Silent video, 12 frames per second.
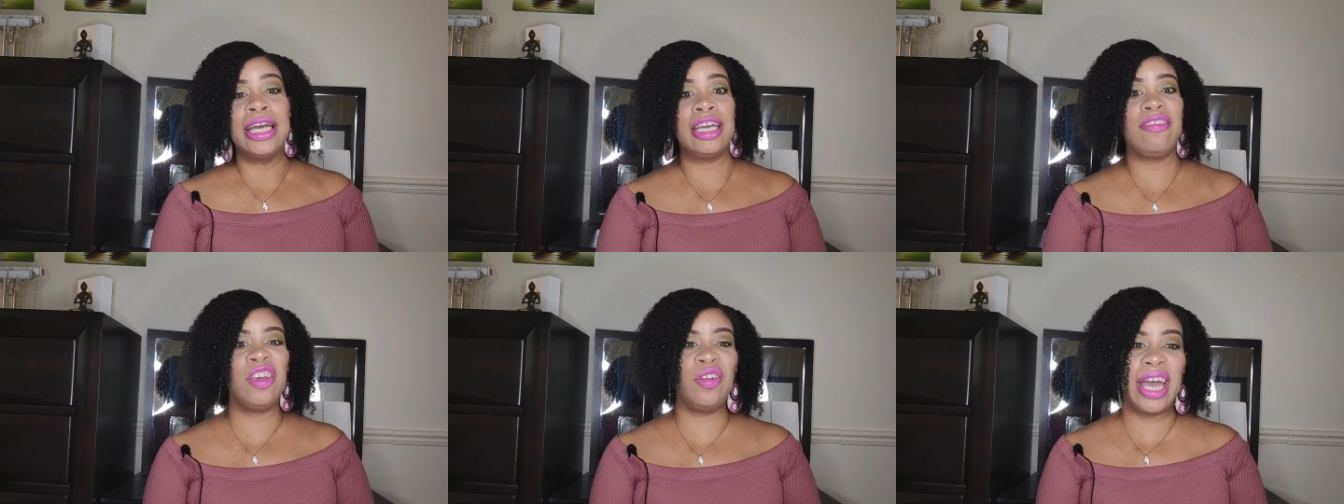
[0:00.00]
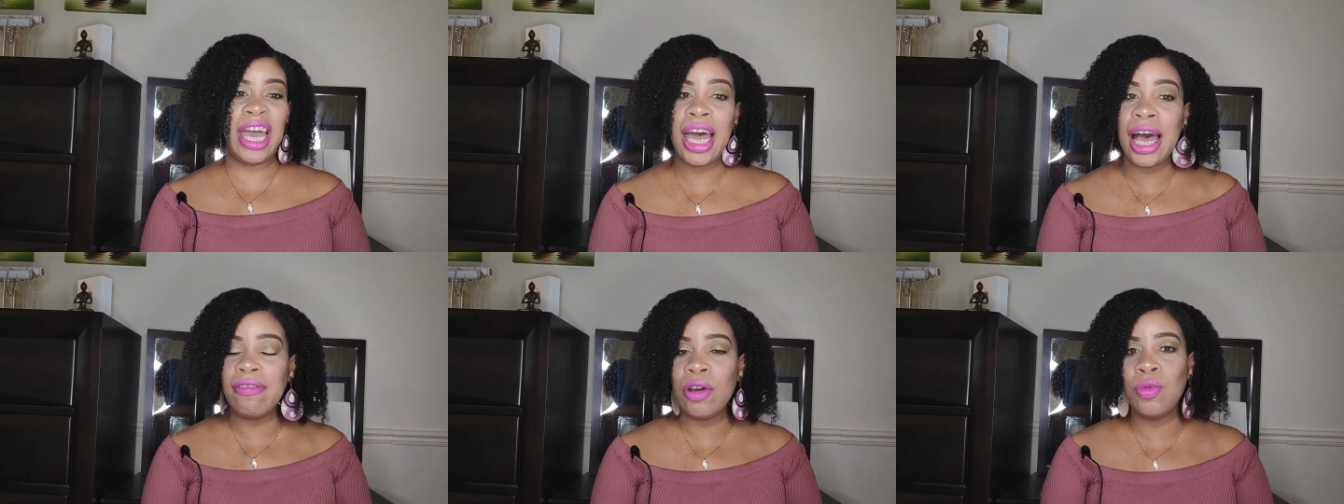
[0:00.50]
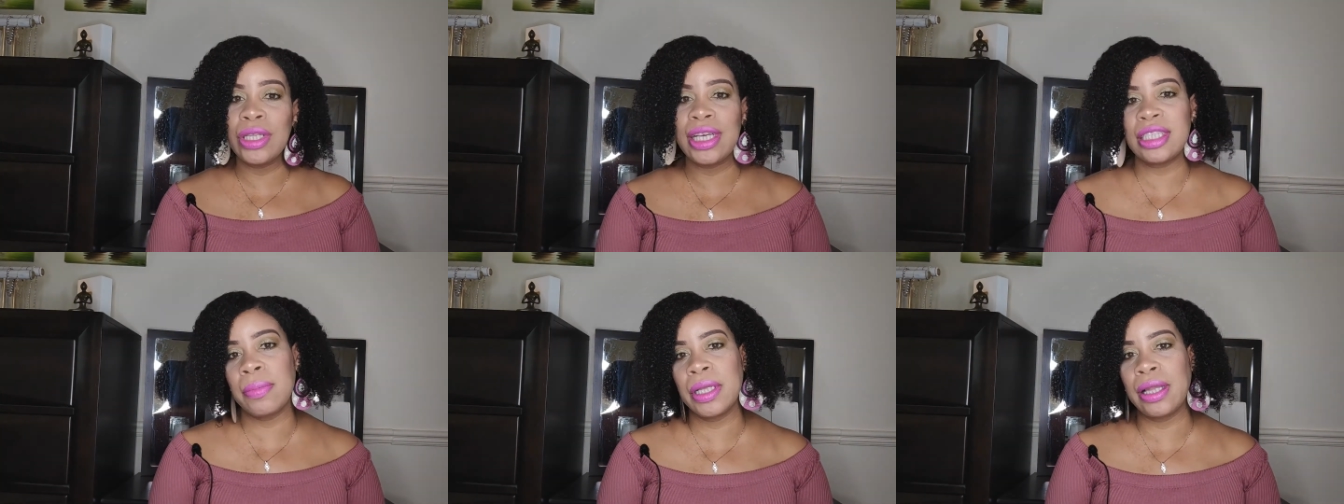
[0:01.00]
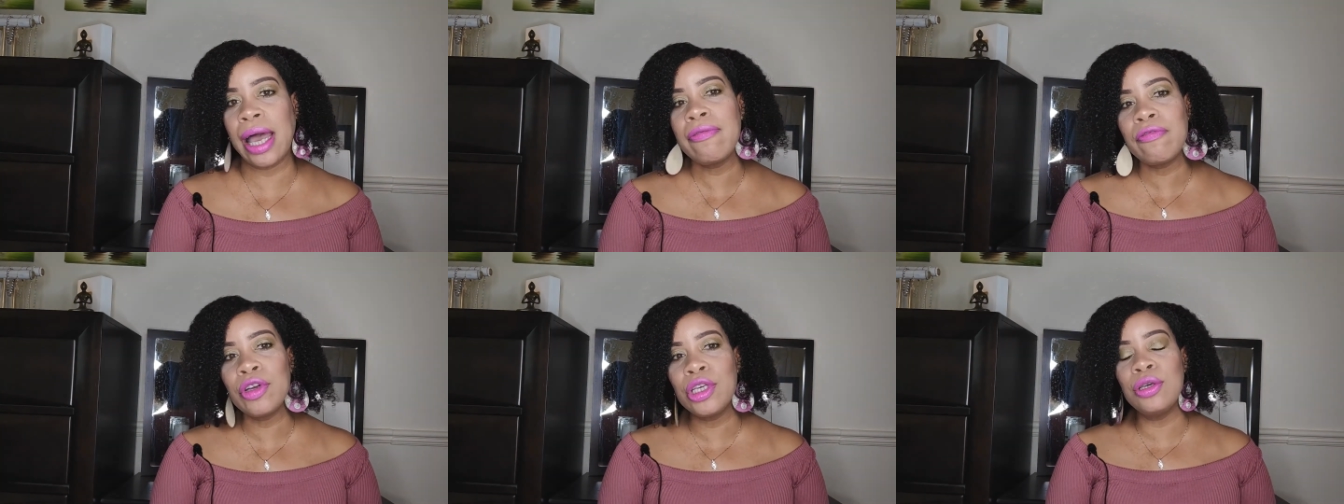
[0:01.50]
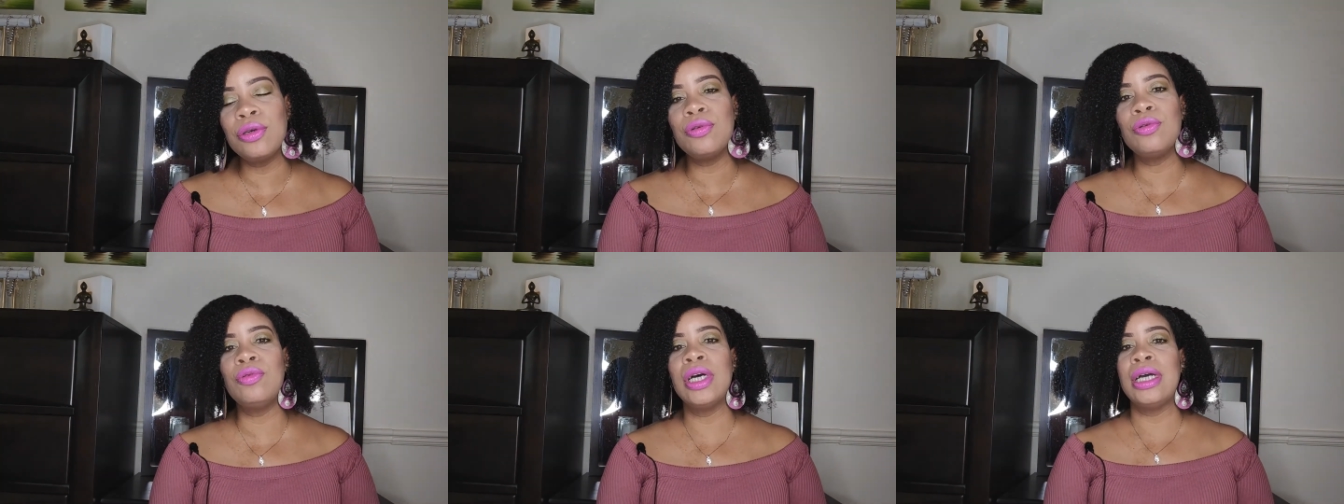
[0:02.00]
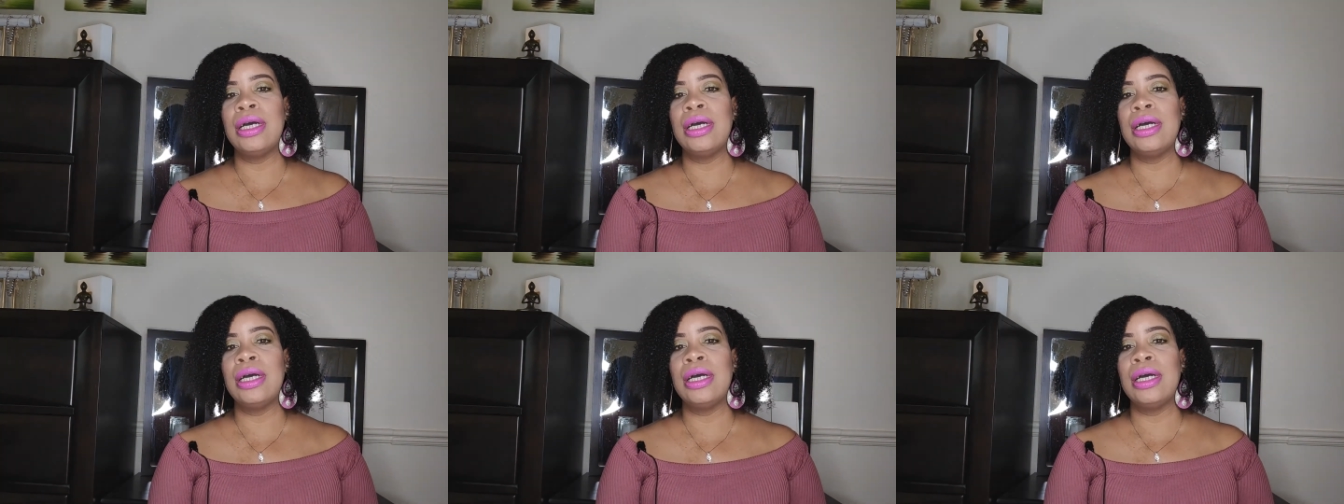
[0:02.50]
if you have, and what that's been like for you.